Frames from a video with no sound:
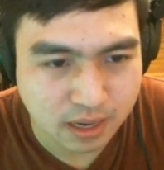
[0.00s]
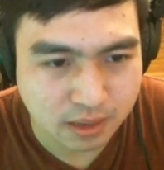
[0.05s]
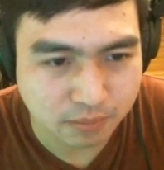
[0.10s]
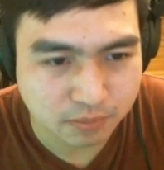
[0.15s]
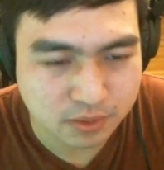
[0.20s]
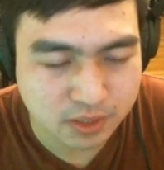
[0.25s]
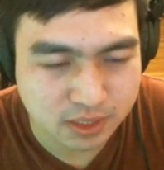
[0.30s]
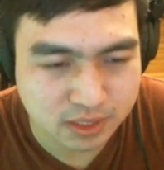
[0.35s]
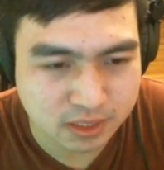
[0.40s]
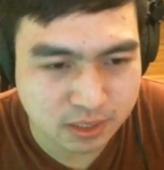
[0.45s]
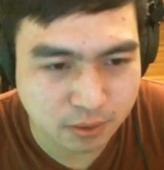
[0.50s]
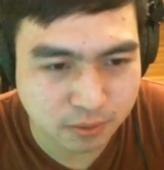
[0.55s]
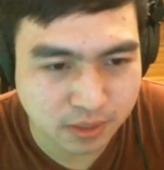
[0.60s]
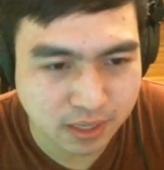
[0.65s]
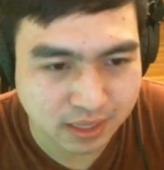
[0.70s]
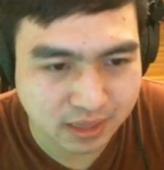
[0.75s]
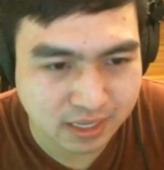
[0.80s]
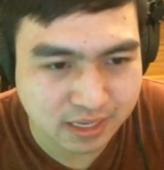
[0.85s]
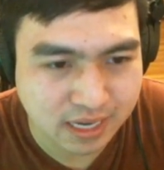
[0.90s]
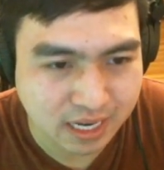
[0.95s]
just know
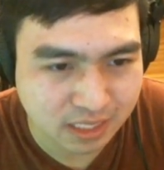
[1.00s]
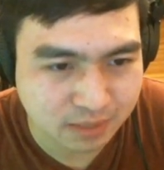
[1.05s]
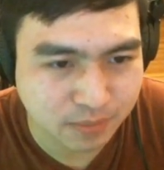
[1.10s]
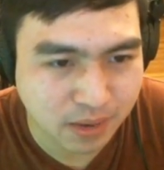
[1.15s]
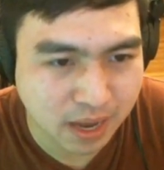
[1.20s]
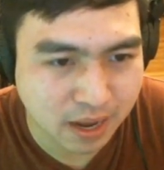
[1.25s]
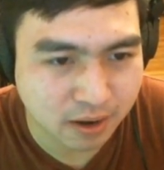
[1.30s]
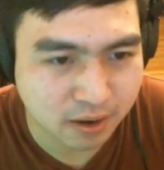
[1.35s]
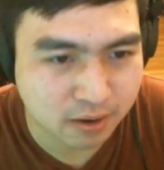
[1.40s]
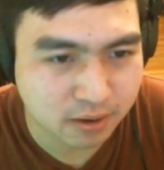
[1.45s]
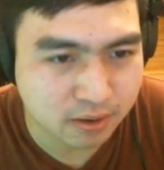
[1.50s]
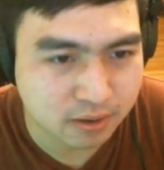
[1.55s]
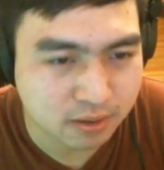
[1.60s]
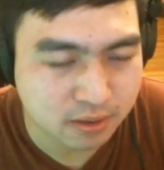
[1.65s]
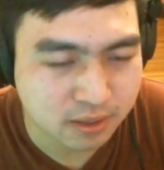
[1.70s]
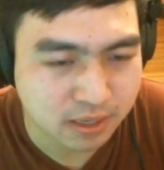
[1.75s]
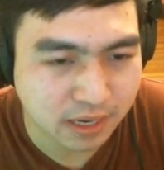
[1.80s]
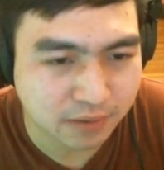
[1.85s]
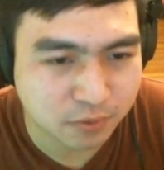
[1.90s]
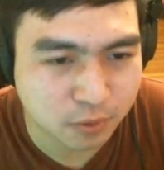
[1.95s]
that the next pattern,
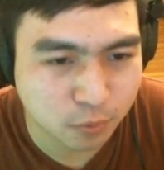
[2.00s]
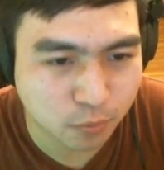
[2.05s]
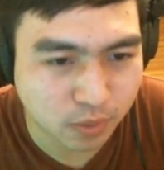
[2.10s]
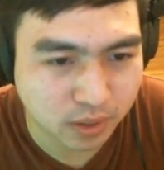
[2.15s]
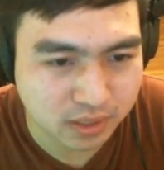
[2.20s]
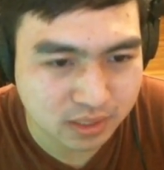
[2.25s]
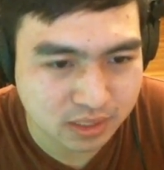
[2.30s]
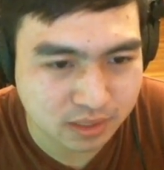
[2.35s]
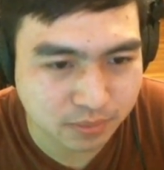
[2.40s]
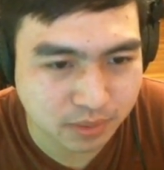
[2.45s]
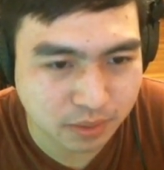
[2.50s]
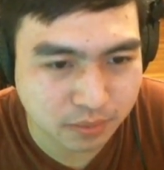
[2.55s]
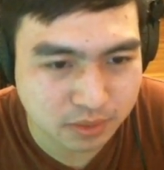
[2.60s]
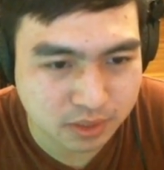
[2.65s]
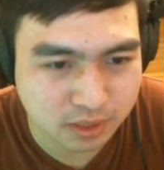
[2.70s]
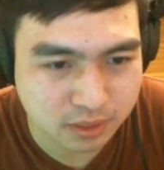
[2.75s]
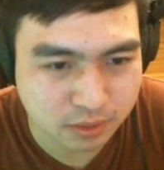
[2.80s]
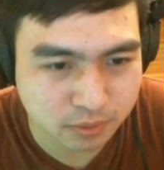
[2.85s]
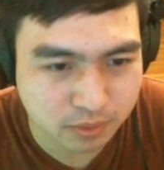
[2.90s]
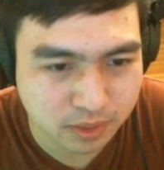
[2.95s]
if you want to be able to
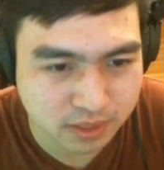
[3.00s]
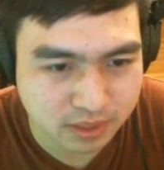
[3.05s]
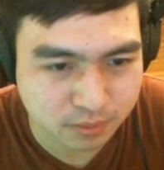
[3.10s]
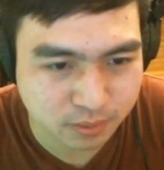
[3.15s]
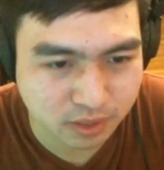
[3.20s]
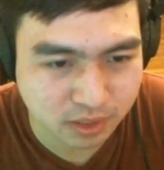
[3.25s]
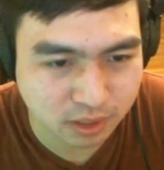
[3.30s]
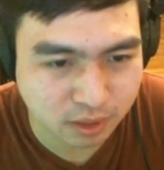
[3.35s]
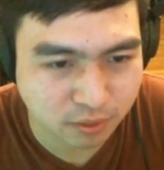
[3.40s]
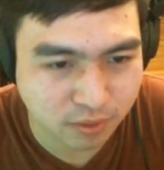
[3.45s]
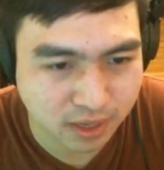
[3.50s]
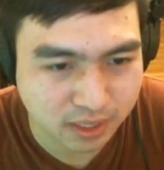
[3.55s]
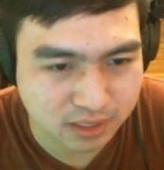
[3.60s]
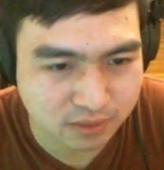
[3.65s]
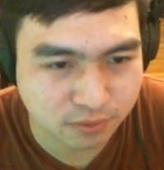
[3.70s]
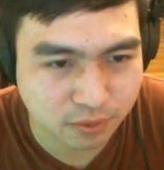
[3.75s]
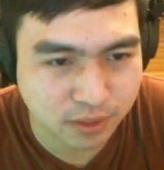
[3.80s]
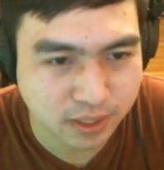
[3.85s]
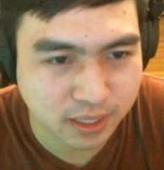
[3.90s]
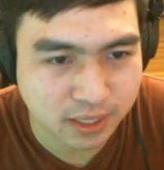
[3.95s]
do this with the correct
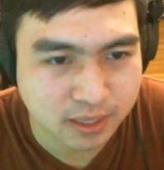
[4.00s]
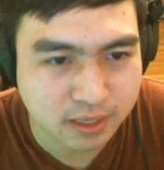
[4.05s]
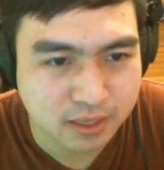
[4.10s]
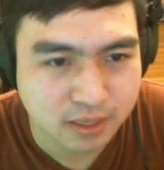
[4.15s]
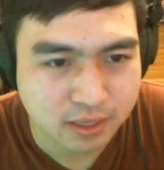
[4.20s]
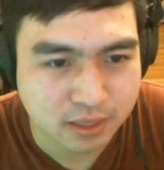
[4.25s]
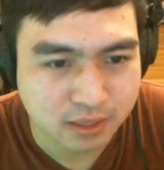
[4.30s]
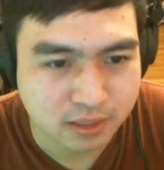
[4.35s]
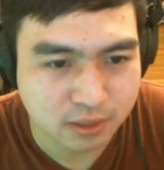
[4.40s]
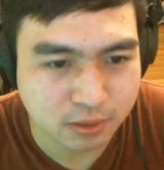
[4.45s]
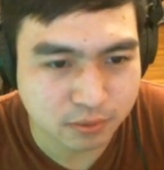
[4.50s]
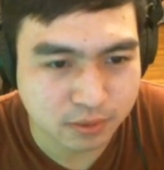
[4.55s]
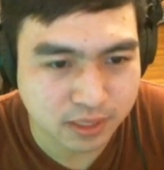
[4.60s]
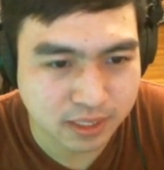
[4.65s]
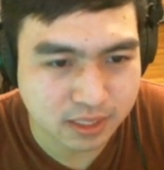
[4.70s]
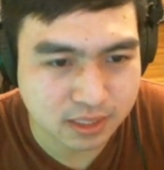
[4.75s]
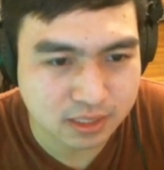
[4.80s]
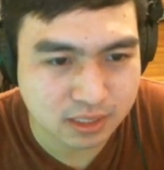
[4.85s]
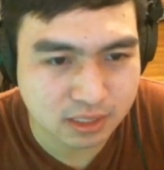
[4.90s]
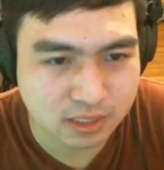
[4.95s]
footing, you
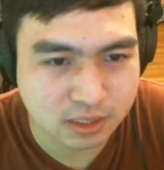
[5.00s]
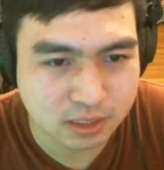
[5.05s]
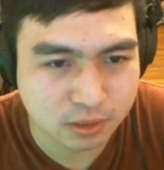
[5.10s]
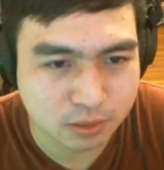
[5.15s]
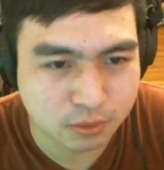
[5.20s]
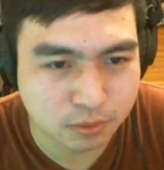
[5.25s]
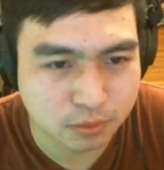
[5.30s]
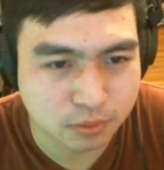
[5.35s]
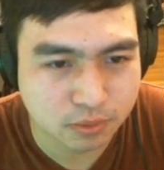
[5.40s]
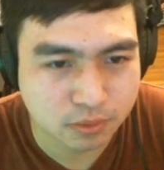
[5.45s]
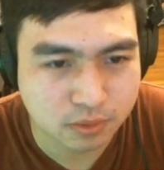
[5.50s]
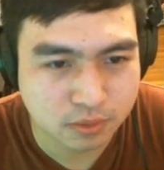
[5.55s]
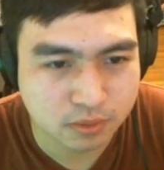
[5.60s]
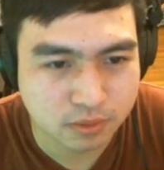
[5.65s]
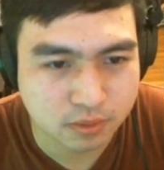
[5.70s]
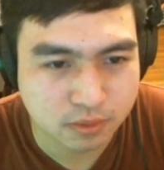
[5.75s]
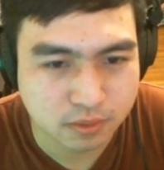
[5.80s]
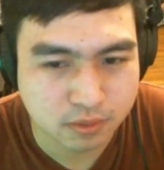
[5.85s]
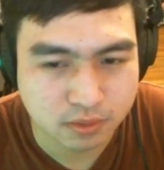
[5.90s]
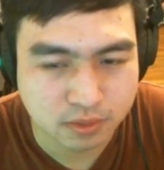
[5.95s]
need to do
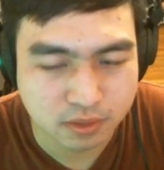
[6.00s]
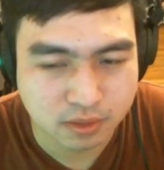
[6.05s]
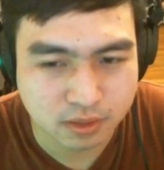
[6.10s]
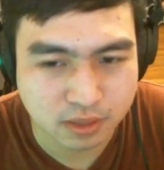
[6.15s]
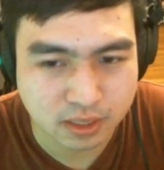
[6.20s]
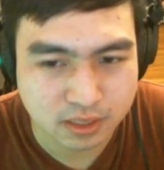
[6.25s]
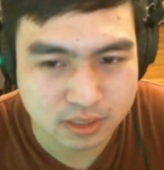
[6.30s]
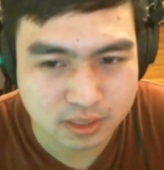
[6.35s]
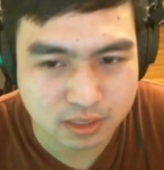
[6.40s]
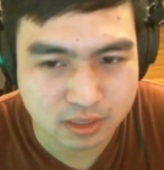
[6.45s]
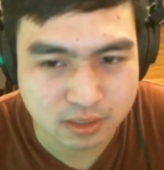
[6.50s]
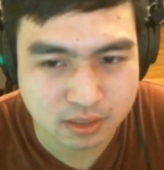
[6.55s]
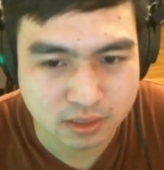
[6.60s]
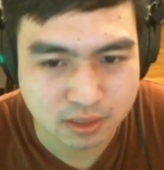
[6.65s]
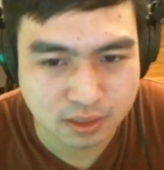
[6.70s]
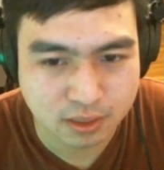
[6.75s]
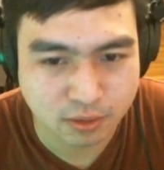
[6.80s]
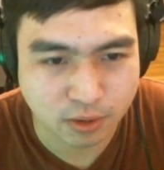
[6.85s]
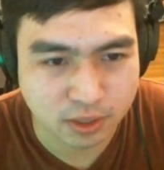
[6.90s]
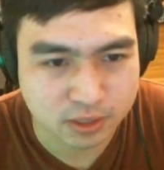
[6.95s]
this
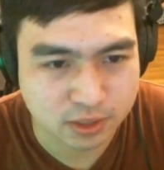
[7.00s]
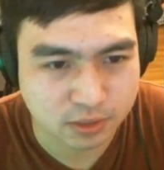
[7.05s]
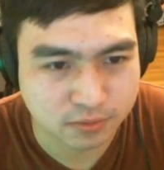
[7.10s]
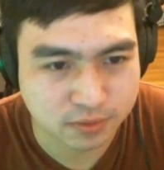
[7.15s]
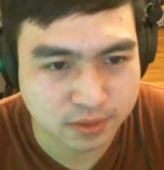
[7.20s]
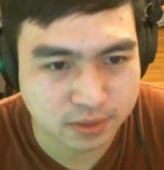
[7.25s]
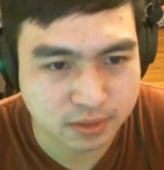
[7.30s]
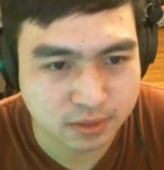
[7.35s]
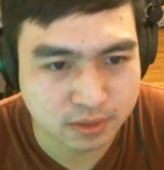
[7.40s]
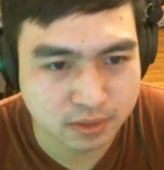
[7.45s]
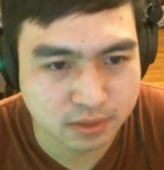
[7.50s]
crossover.